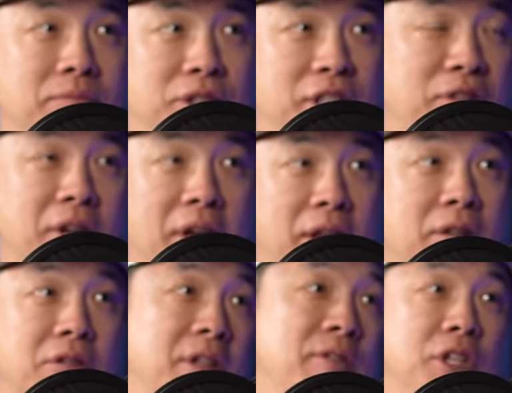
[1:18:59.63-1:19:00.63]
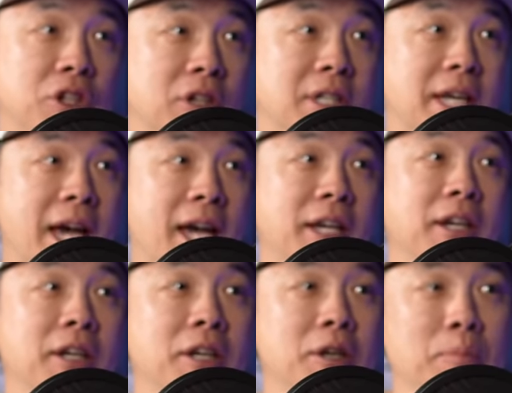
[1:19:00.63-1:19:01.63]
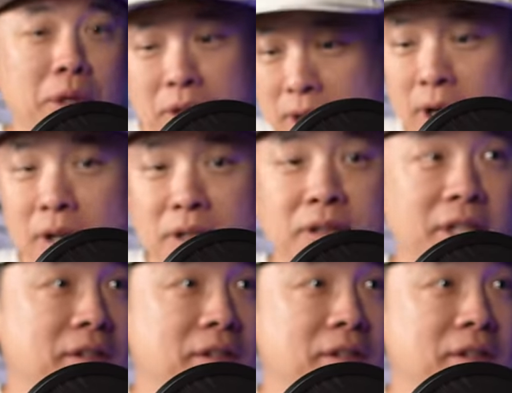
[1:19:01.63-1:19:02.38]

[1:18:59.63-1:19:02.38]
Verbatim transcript: defense or even your attack, but honestly,